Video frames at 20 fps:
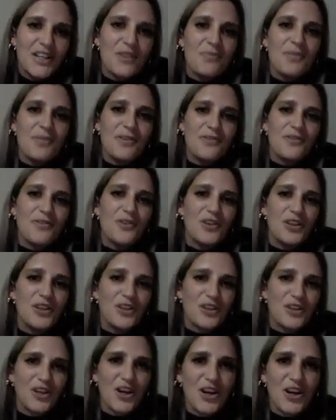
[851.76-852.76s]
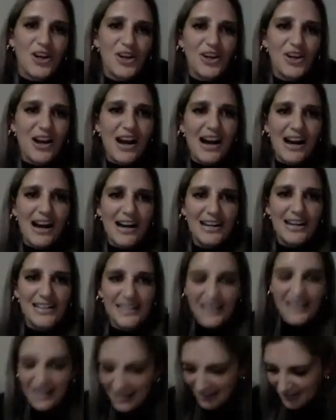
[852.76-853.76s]
Before you go, I'd
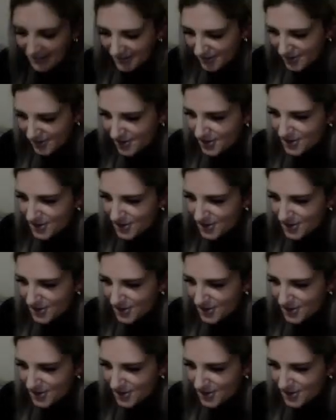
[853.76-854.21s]
like to